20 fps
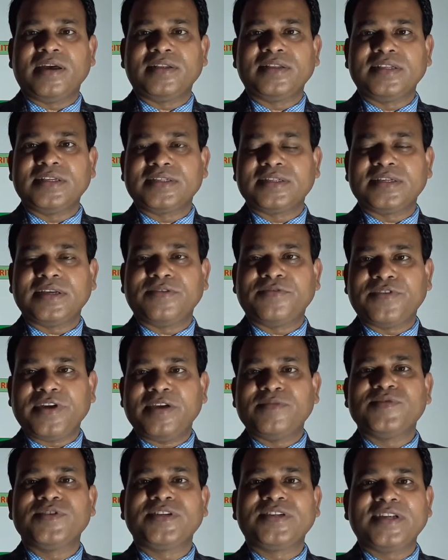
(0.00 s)
this
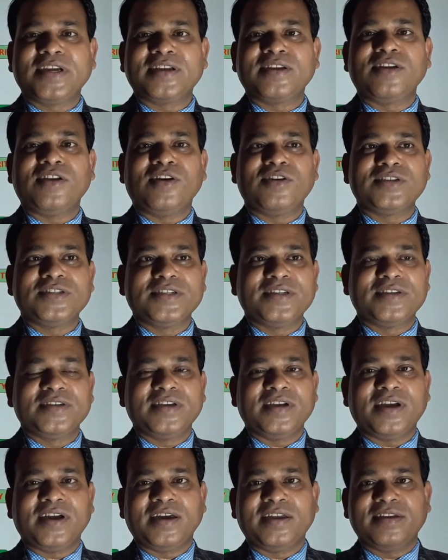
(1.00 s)
5G technology,
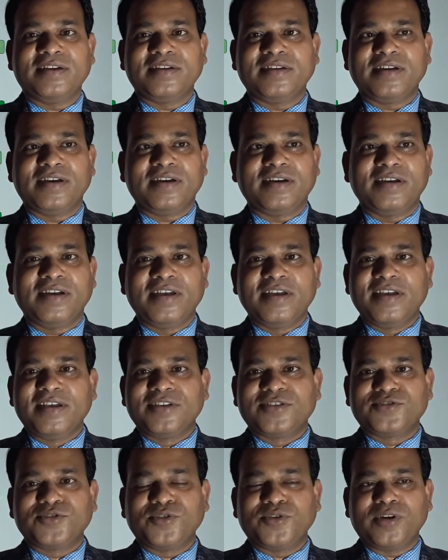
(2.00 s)
and
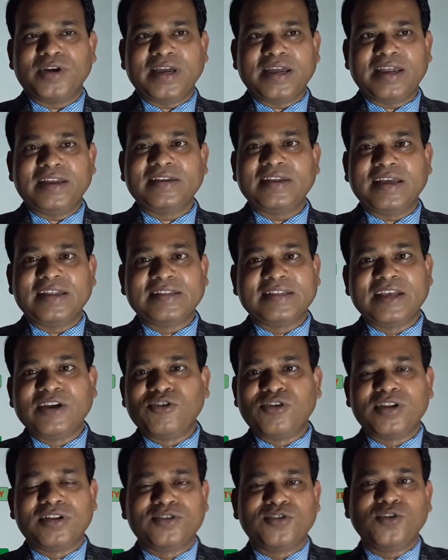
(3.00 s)
and they
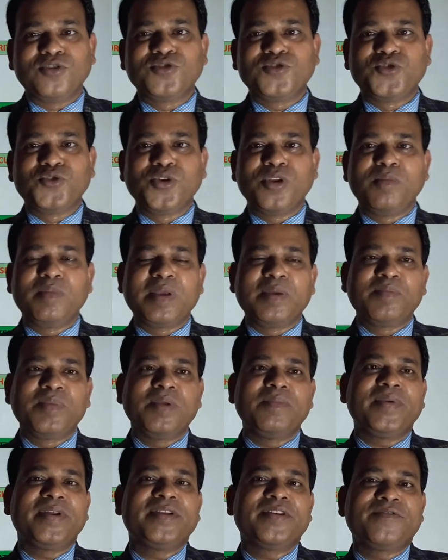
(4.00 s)
will, those who will be
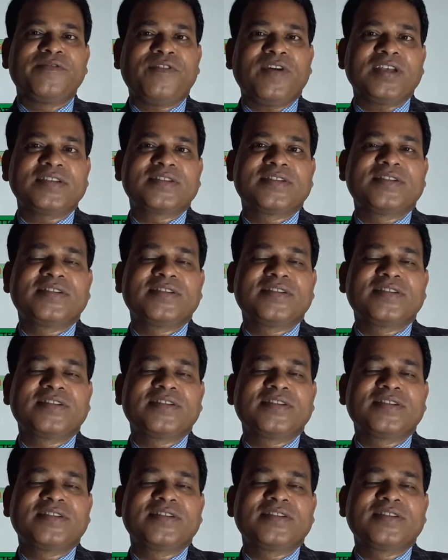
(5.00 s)
implemented faster,